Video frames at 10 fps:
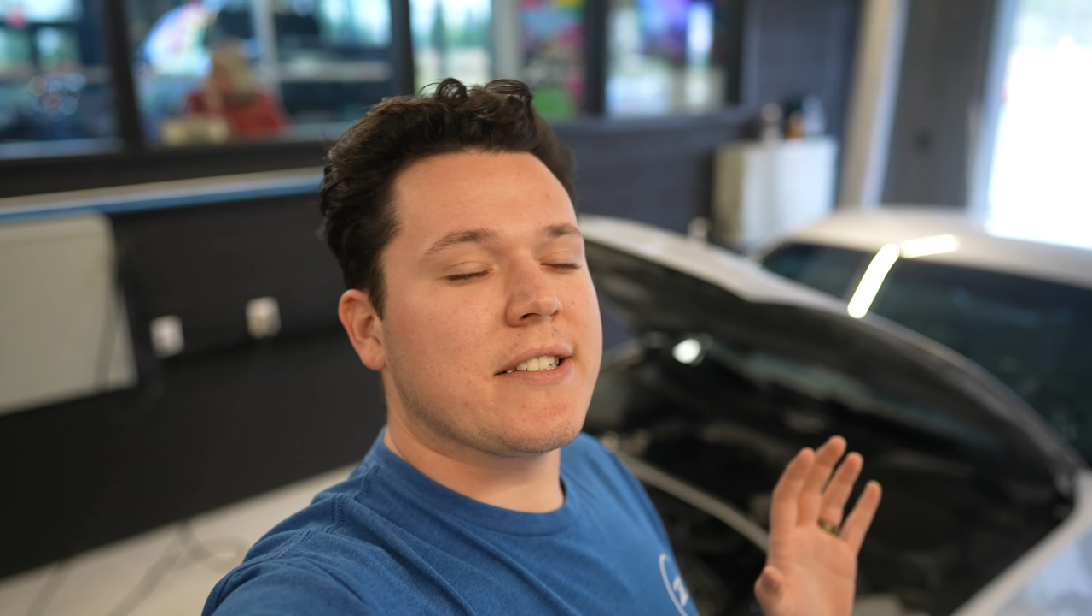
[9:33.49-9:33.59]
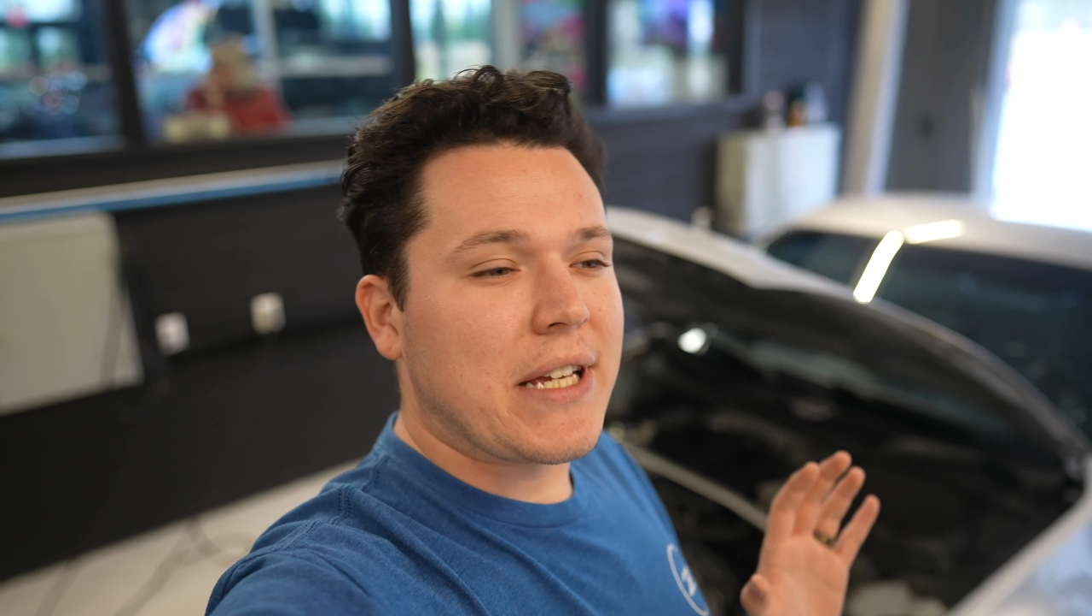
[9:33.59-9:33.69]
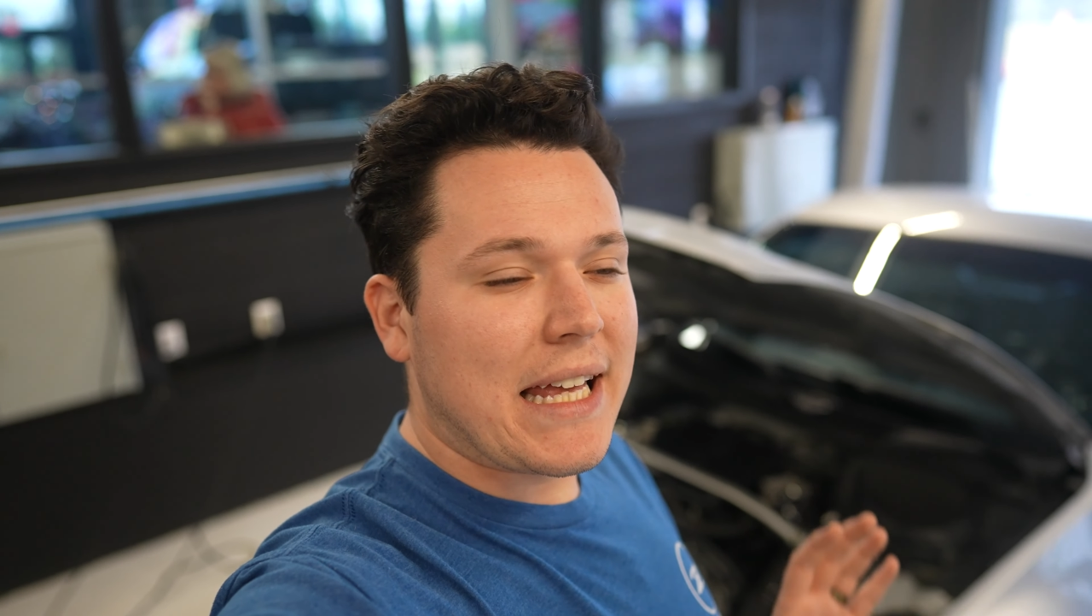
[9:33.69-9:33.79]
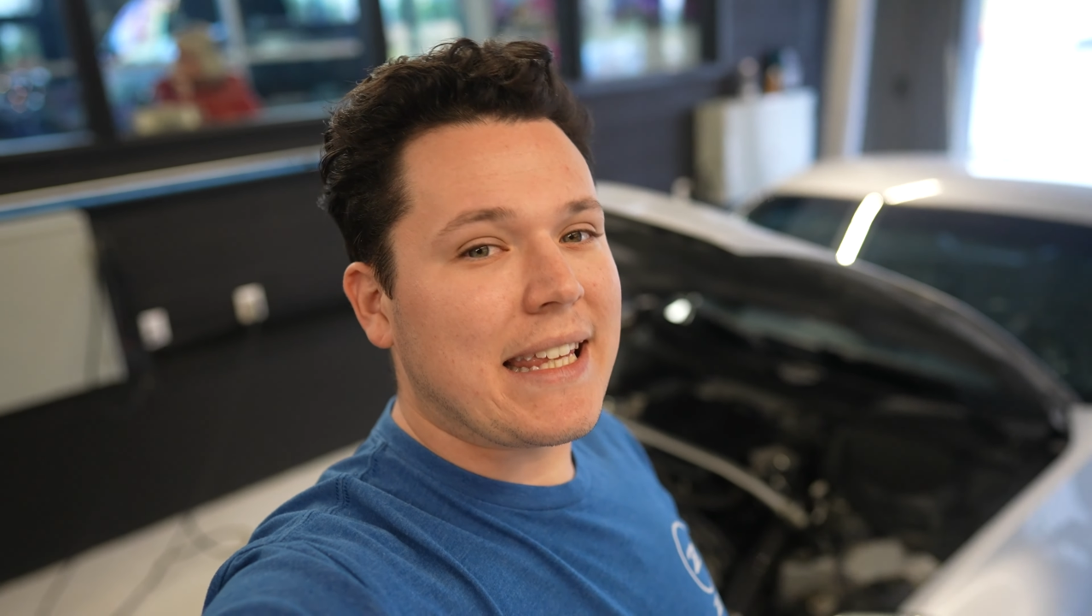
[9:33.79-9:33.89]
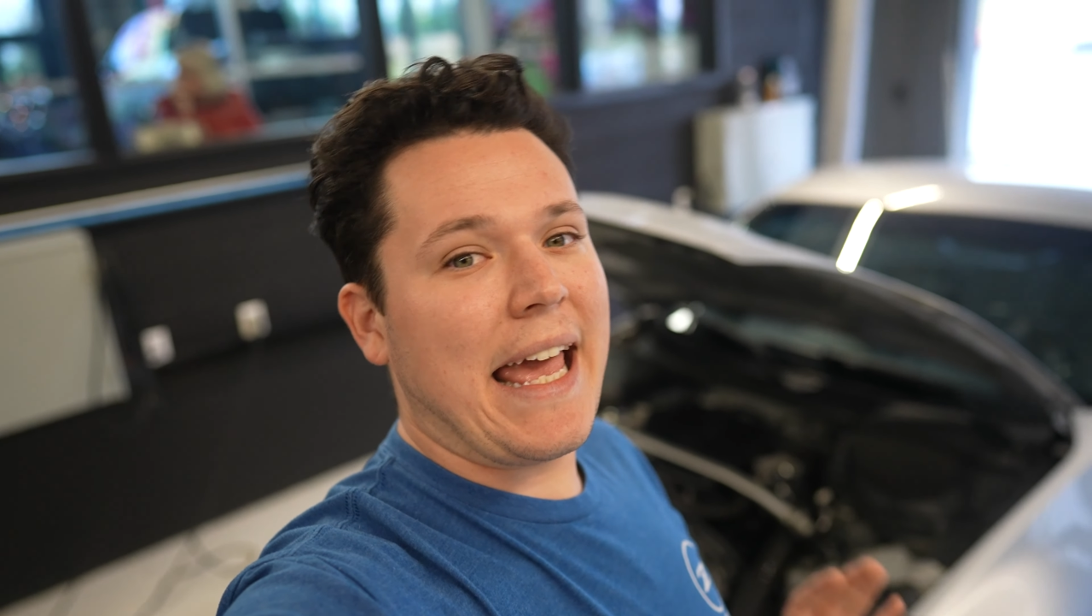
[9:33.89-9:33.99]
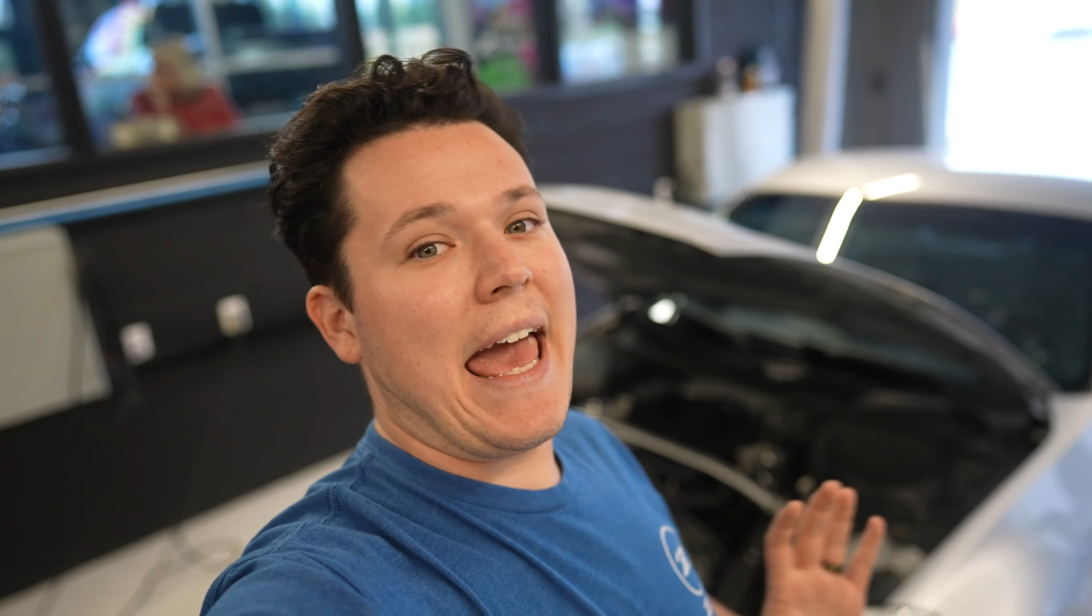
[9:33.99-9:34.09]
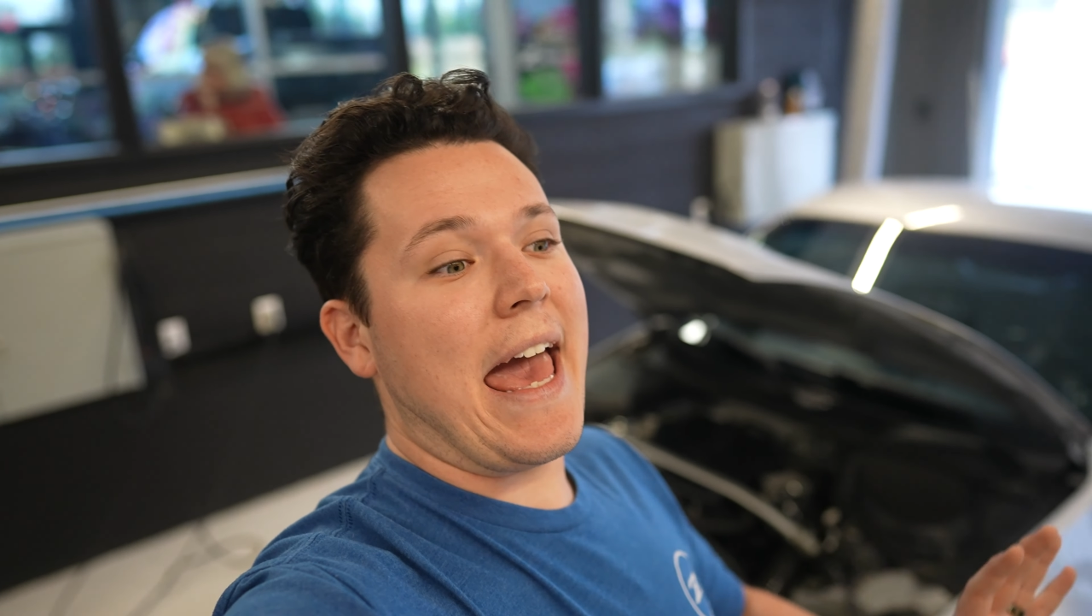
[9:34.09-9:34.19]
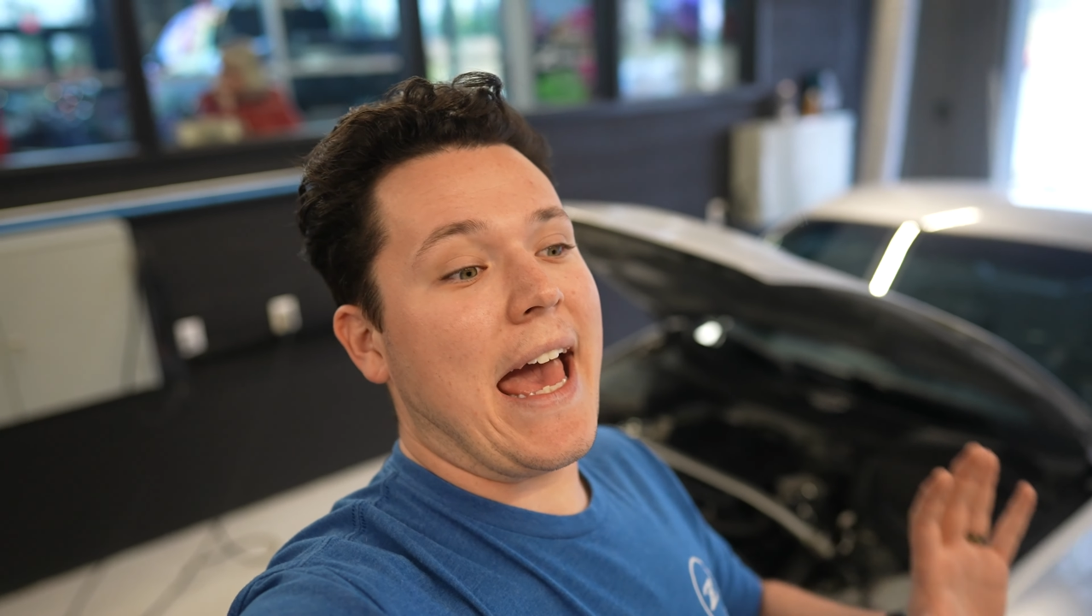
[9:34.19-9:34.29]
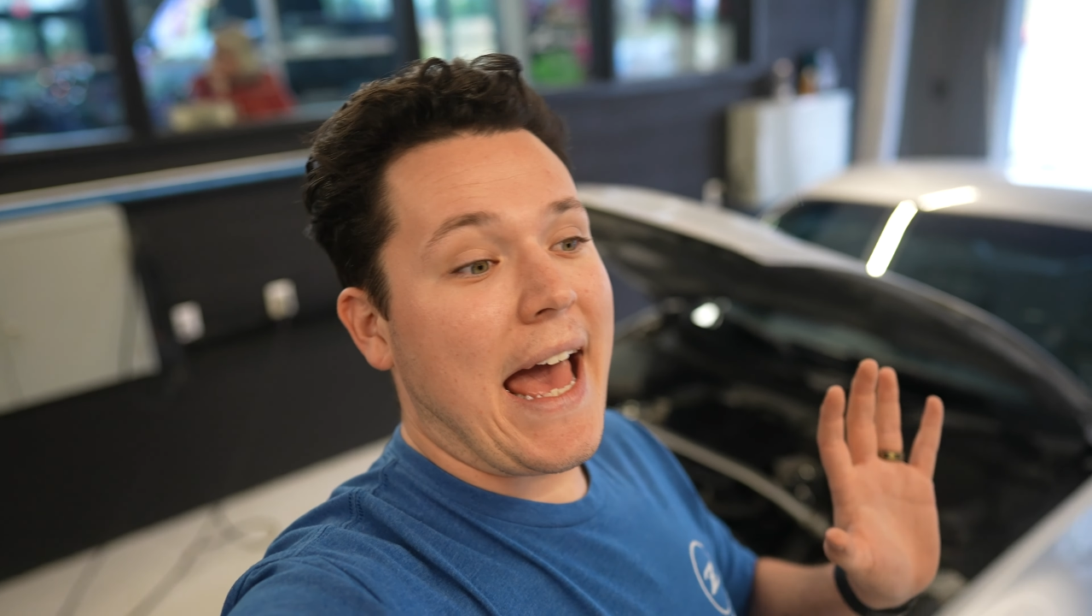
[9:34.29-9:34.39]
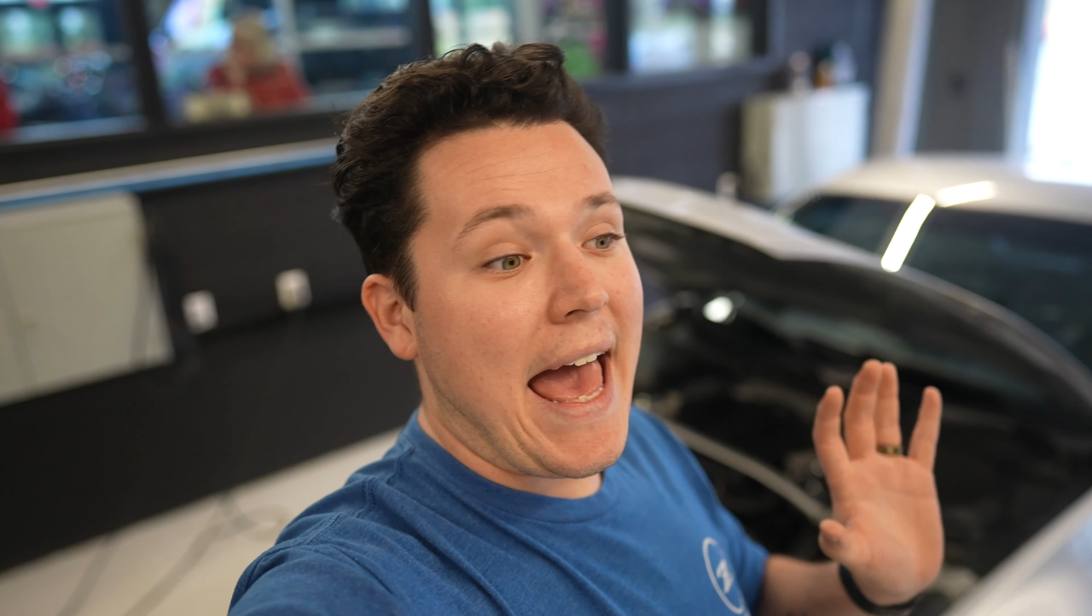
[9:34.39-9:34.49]
to get the
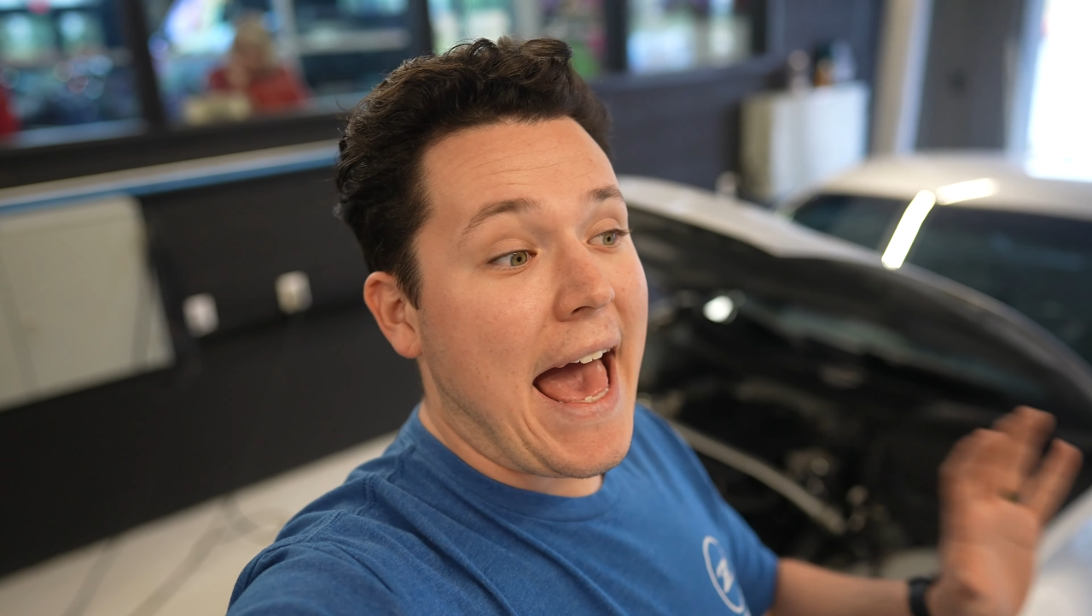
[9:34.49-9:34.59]
air